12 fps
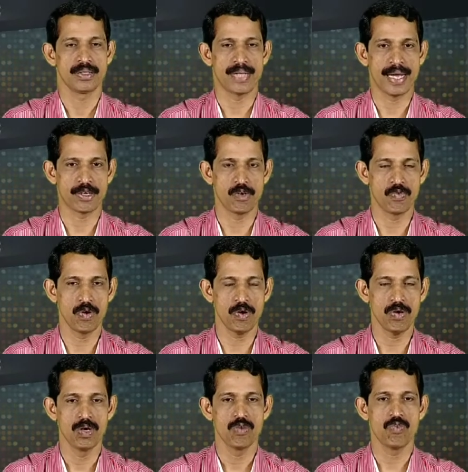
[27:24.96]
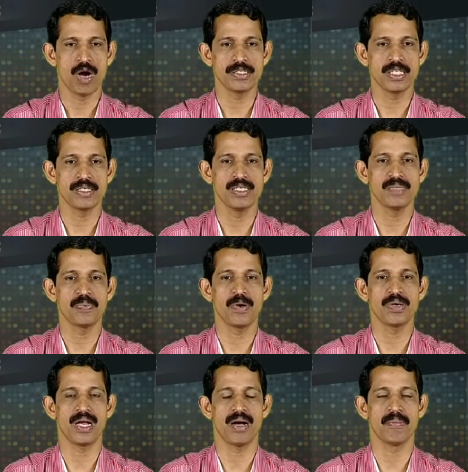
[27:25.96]
Thank you for watching this
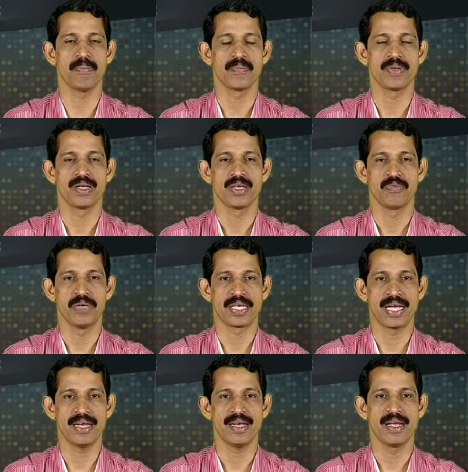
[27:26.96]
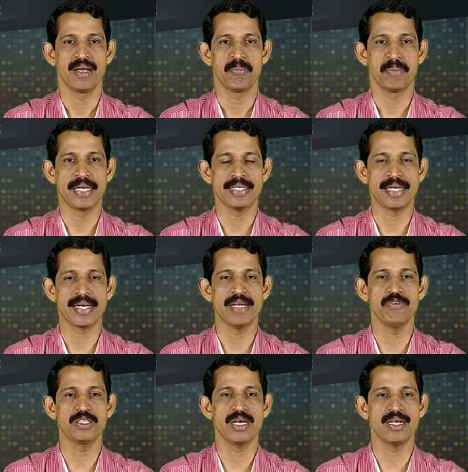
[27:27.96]
program. We can meet again
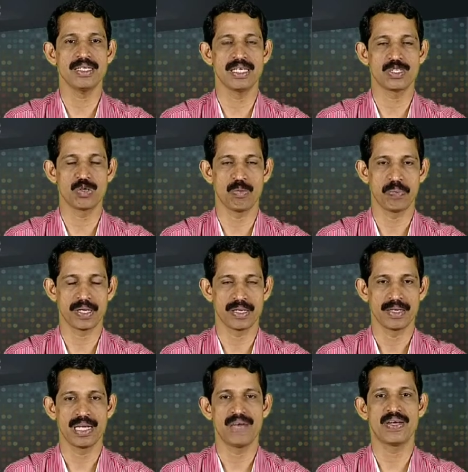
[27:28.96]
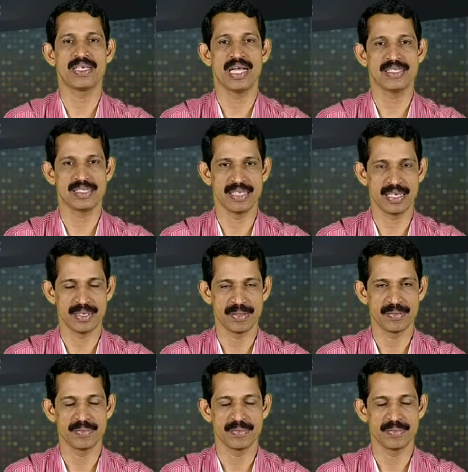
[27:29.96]
with another topic. Have a nice day.